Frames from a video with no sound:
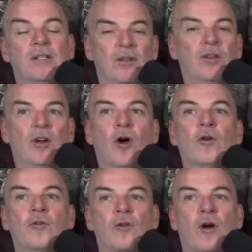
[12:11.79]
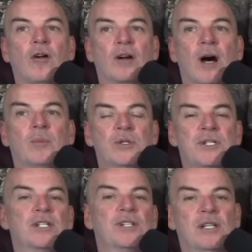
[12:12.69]
to the overall
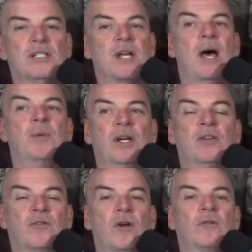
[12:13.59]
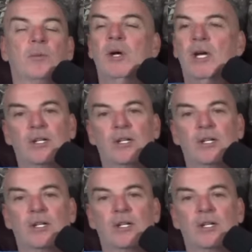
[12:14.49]
composition that's happening in front of him.